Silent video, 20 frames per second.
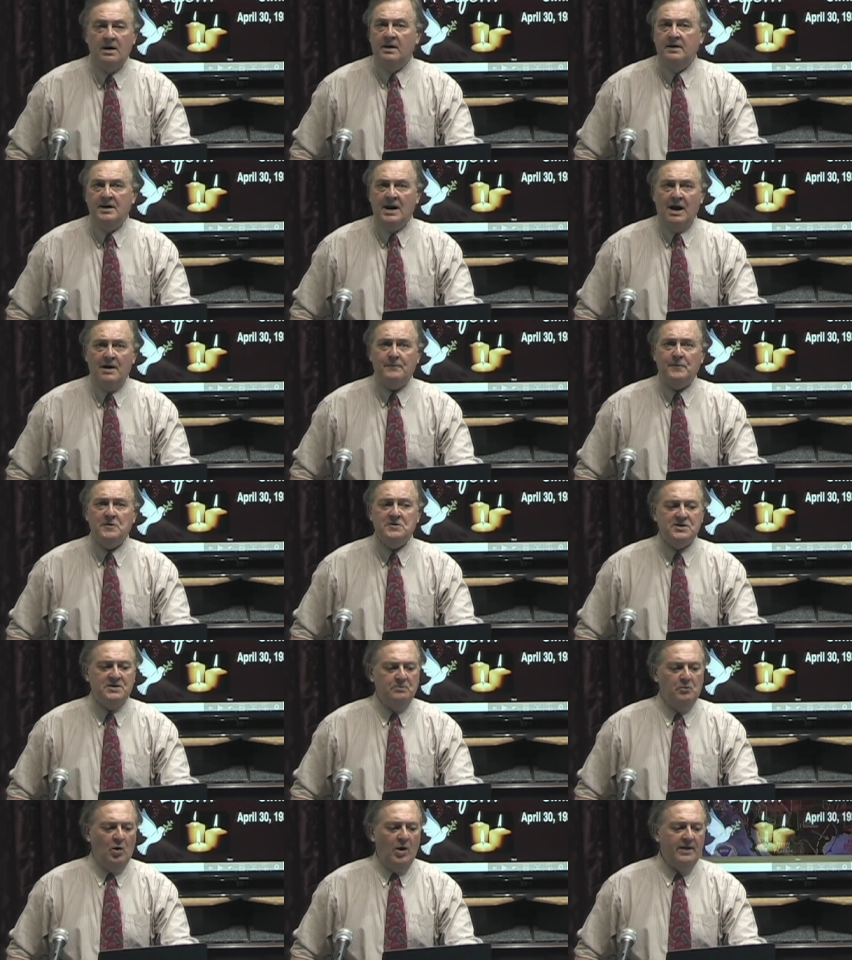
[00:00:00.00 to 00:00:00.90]
Now for
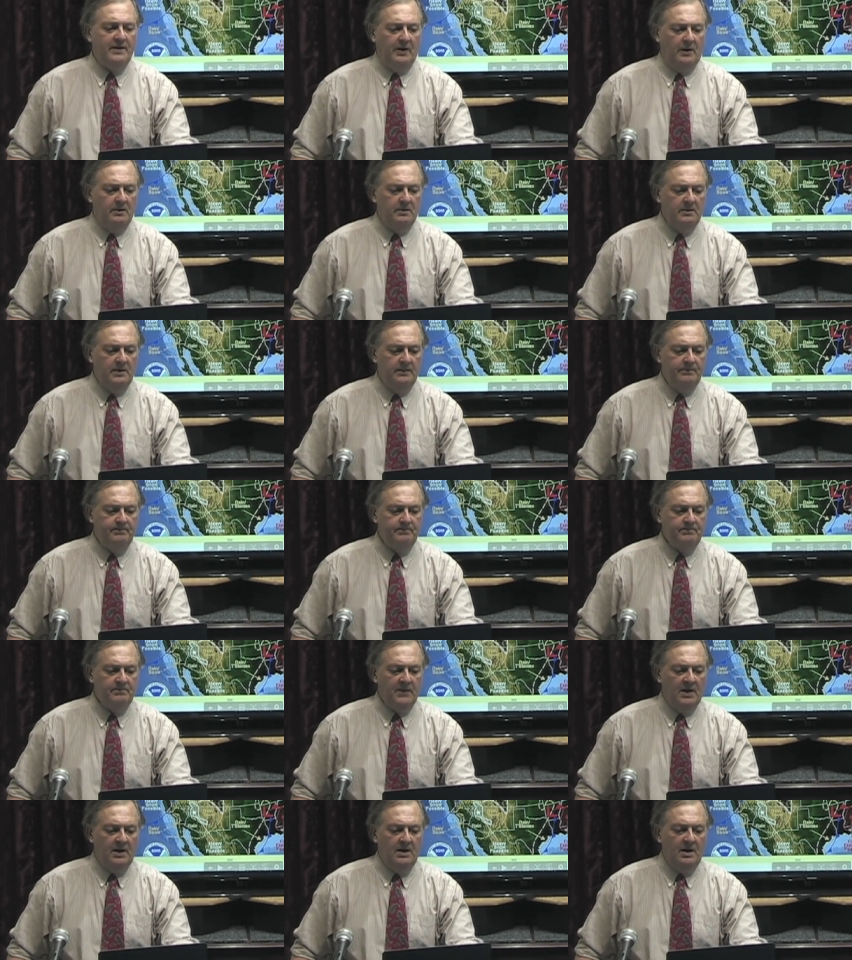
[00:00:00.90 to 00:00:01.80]
some weather.
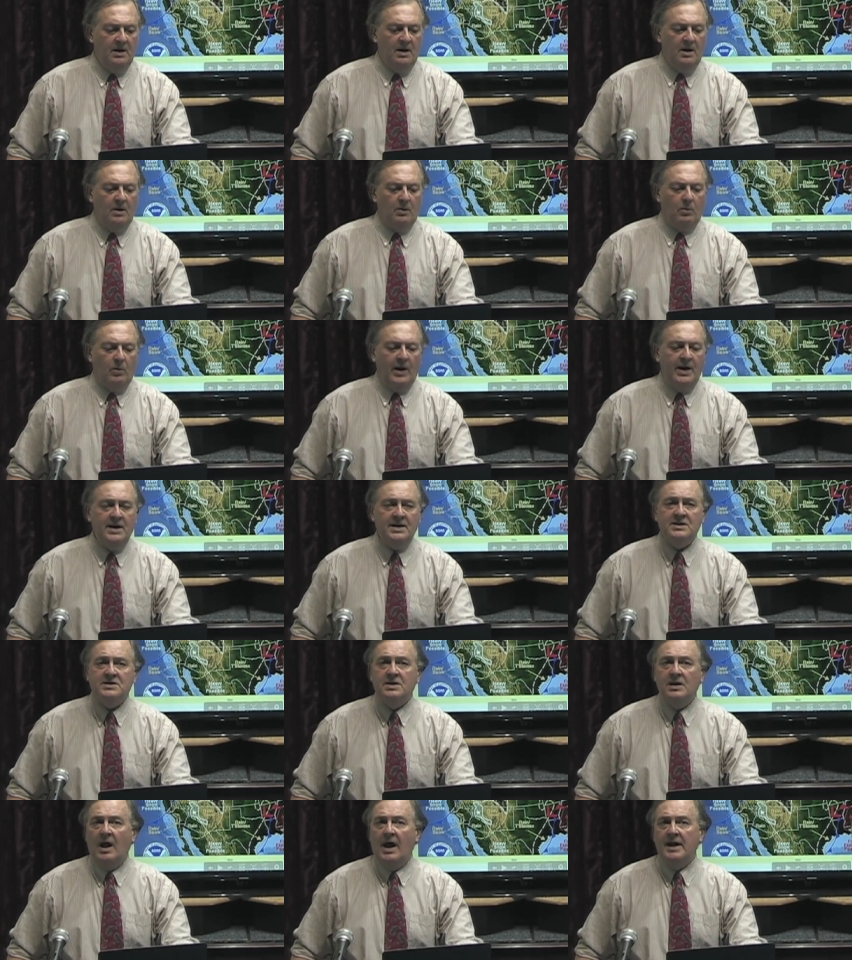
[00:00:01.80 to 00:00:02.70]

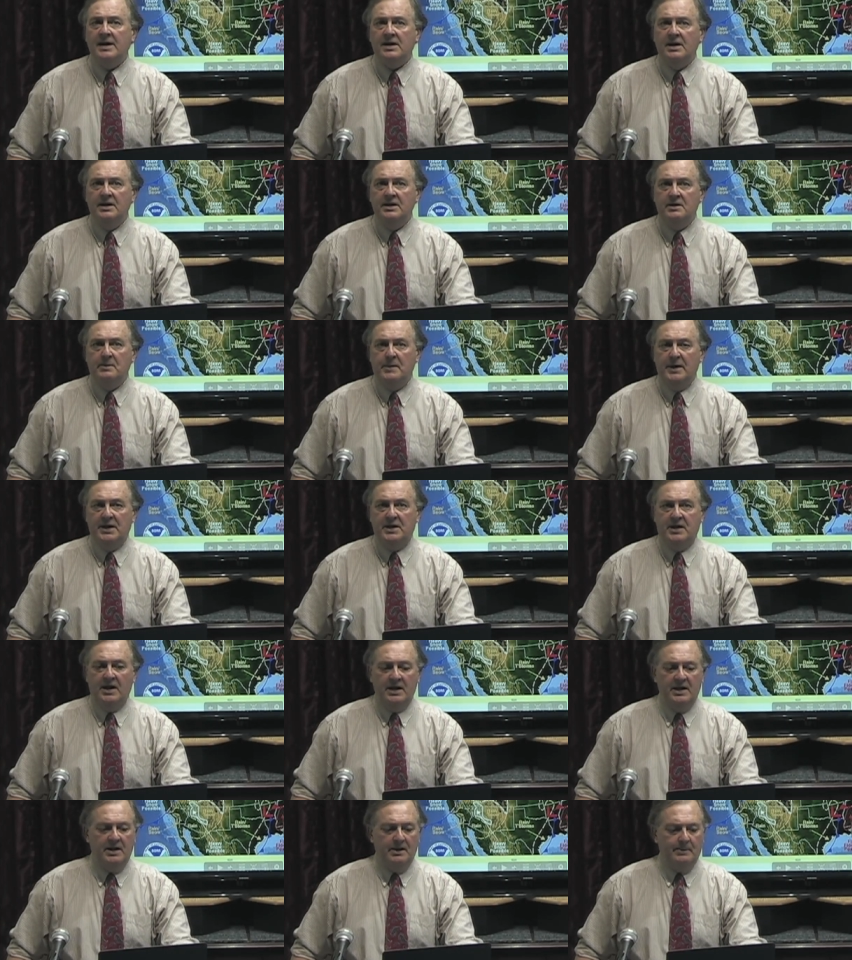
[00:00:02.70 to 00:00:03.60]
Rain's likely to
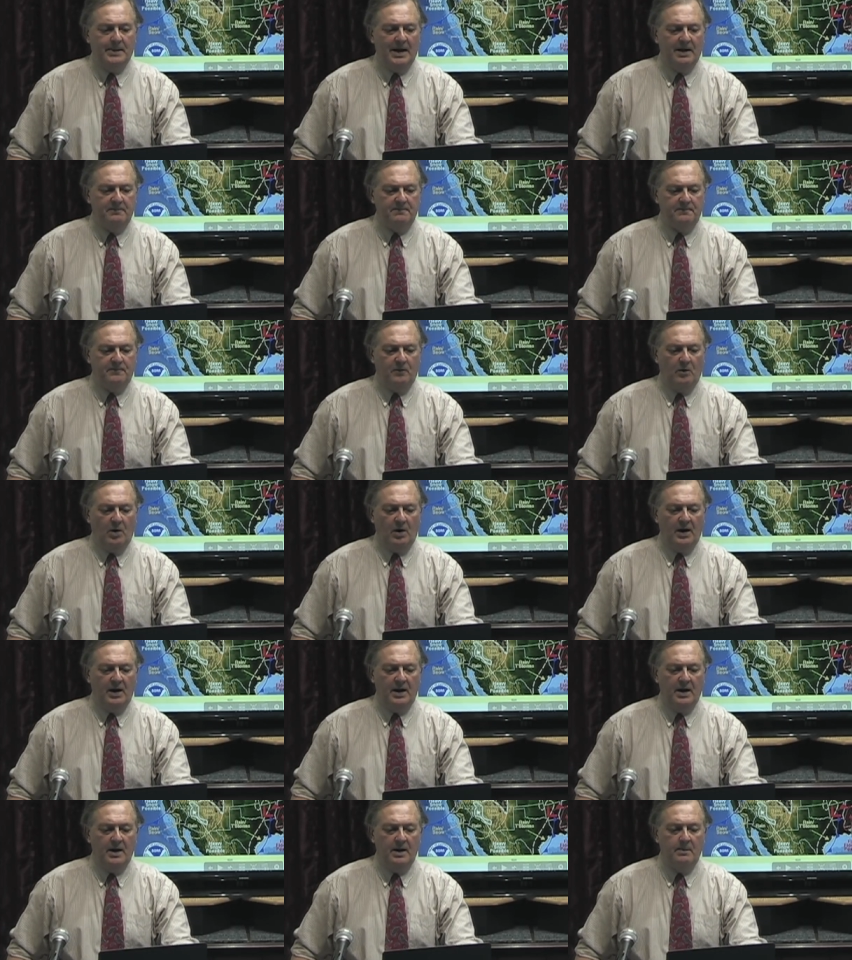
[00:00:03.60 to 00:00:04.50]
begin about 4
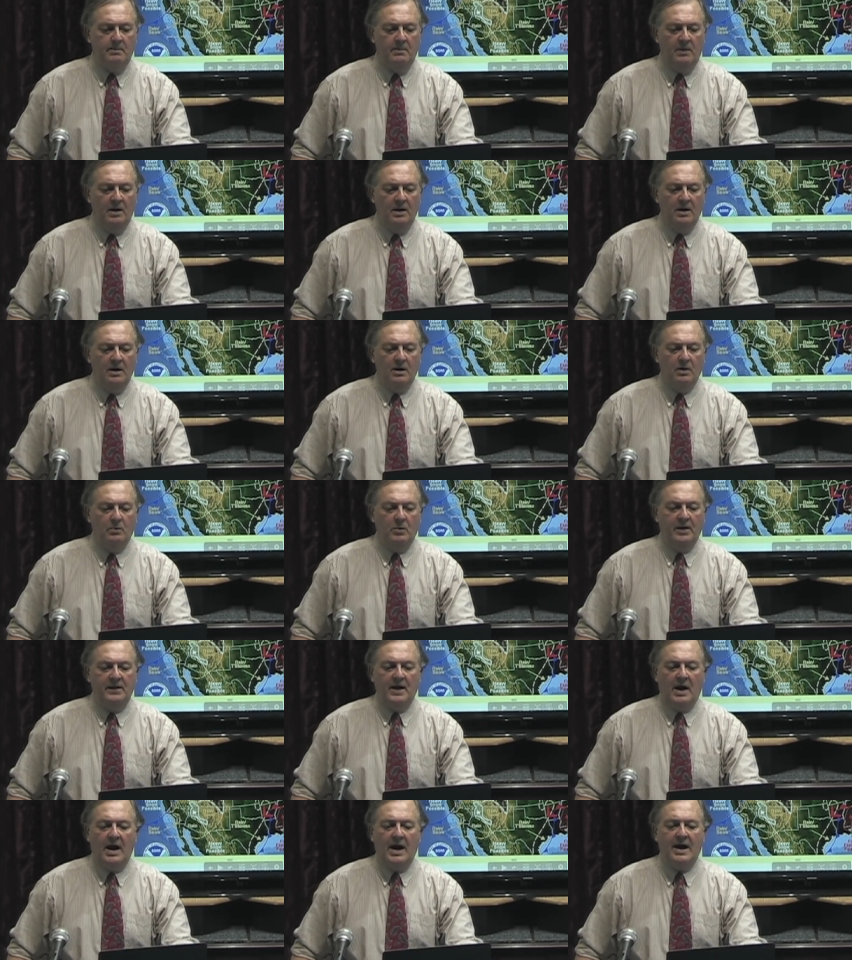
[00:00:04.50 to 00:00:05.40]
a.m
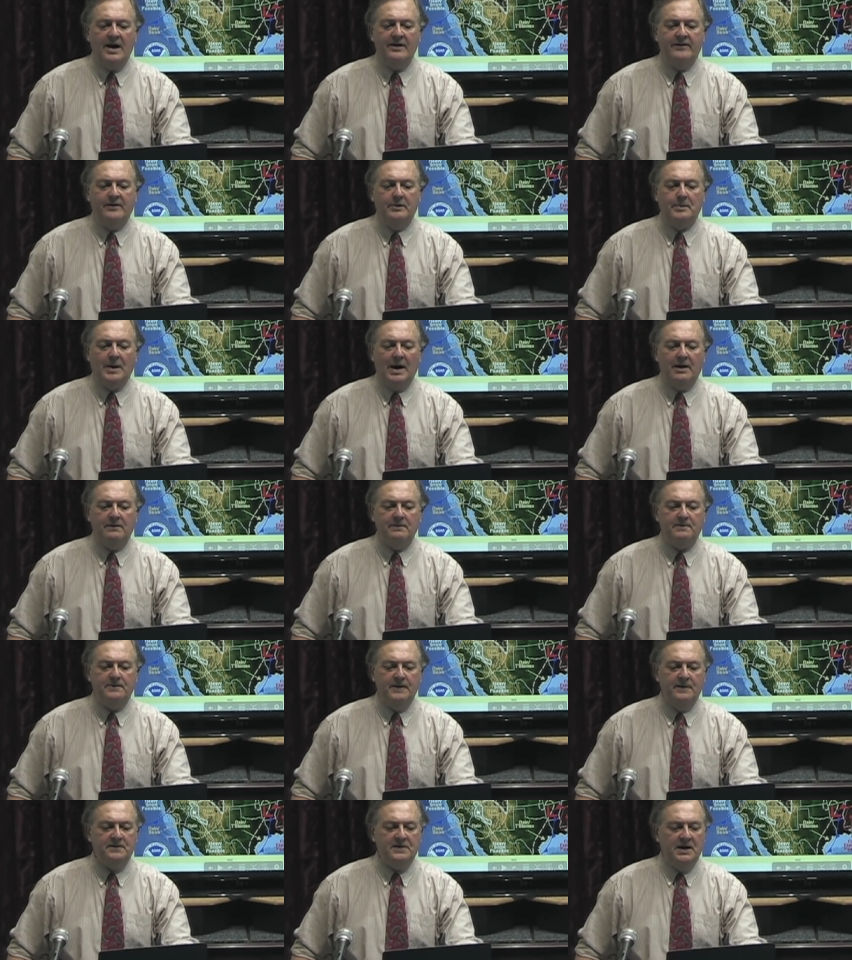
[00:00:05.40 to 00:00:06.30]
with a high of about
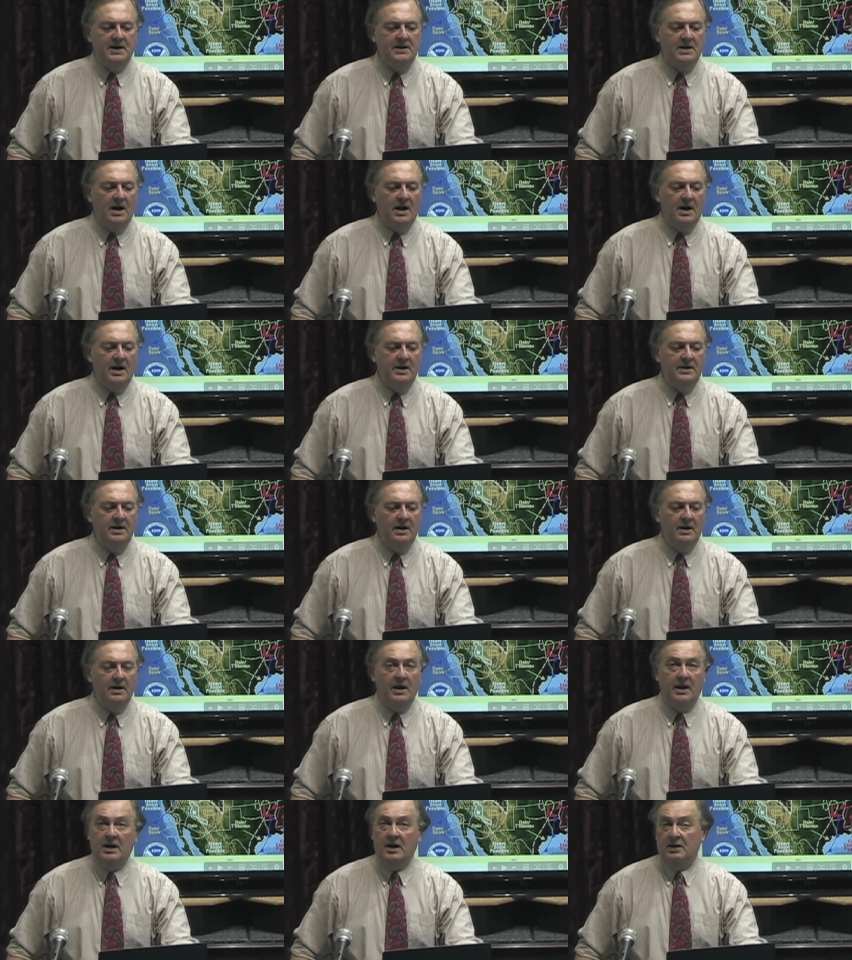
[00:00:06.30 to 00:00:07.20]
59
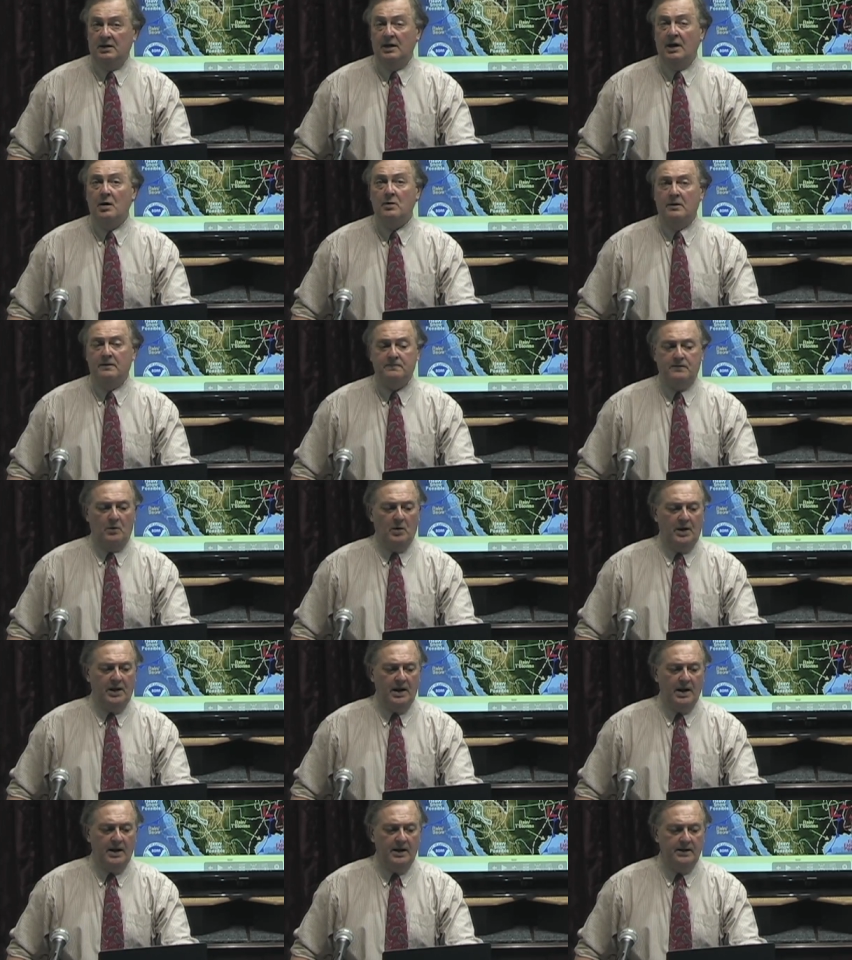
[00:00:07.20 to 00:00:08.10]
and a low of
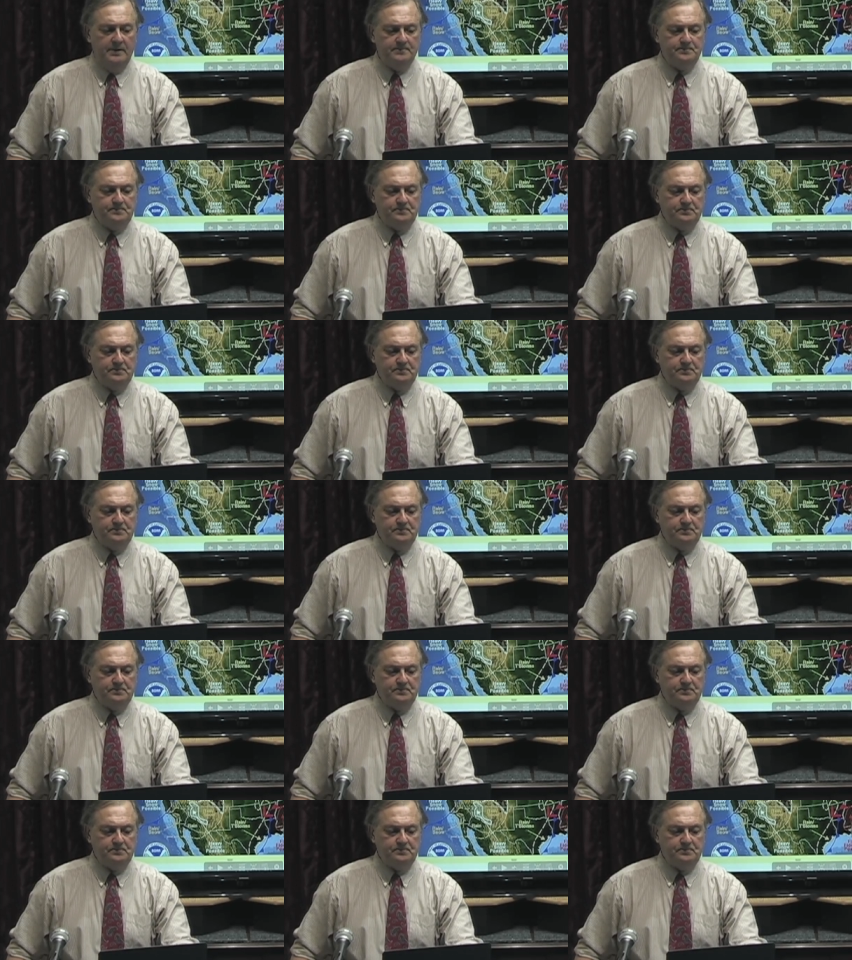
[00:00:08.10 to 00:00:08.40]
48.